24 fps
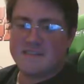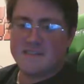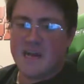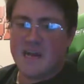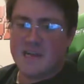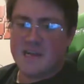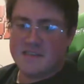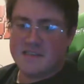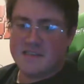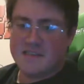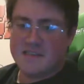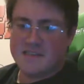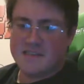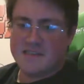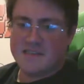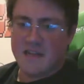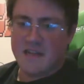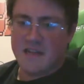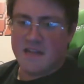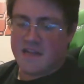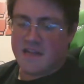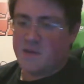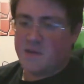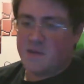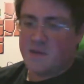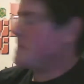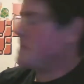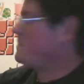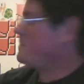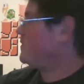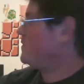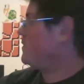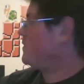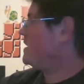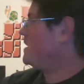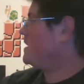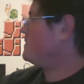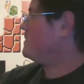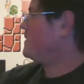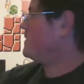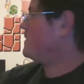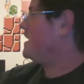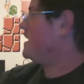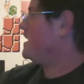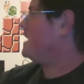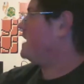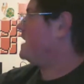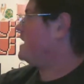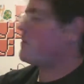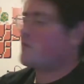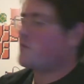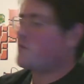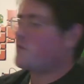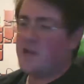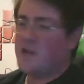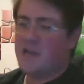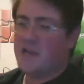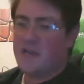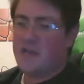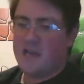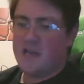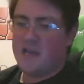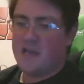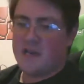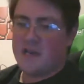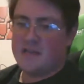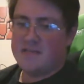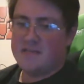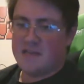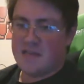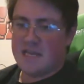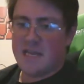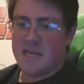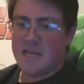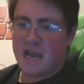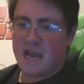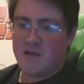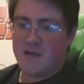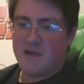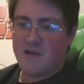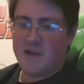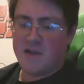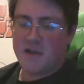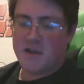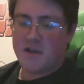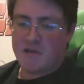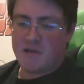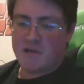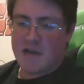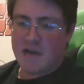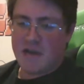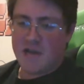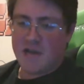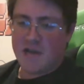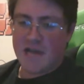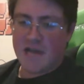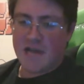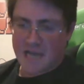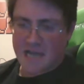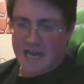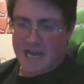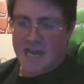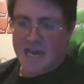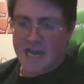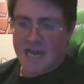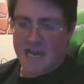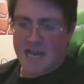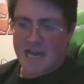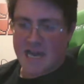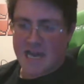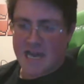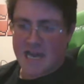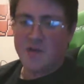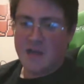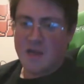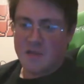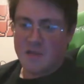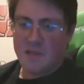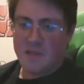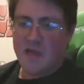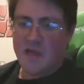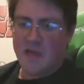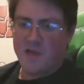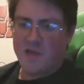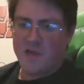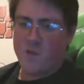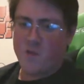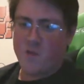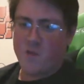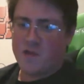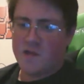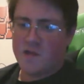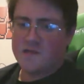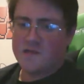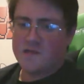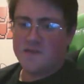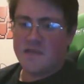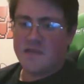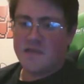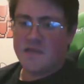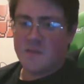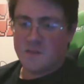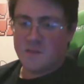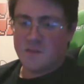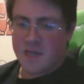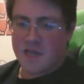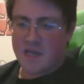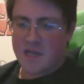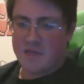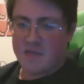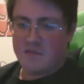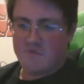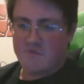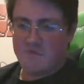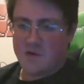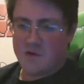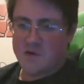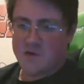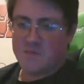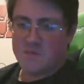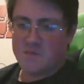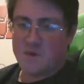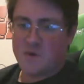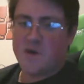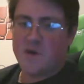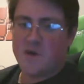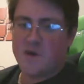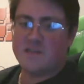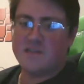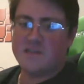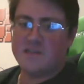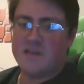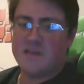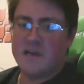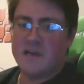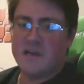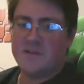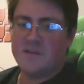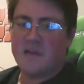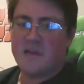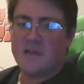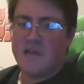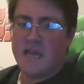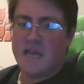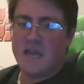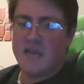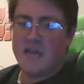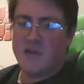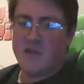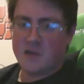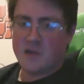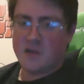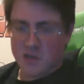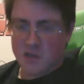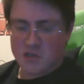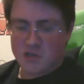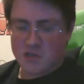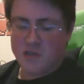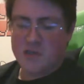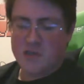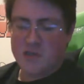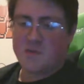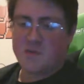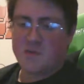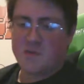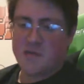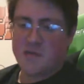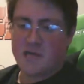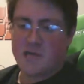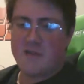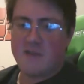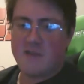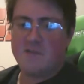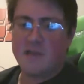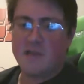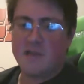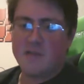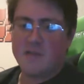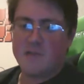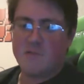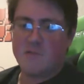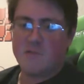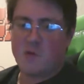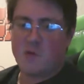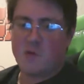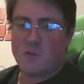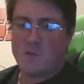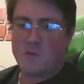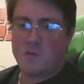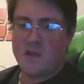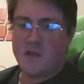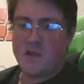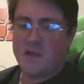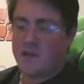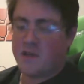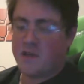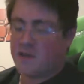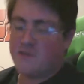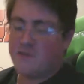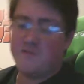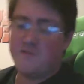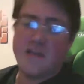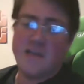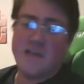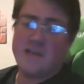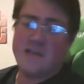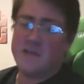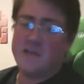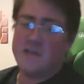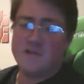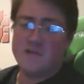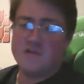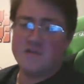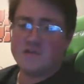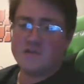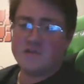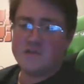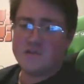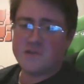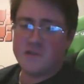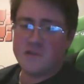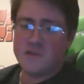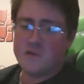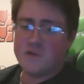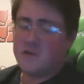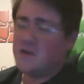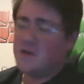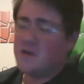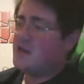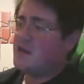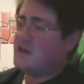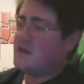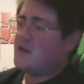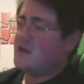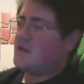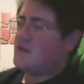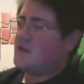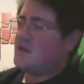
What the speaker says: is it's not selling. The people that play the 3DS and that carry it around like I do, they're the ones that play the first party stuff and are usually pretty heavy into role playing. Your Vita users too.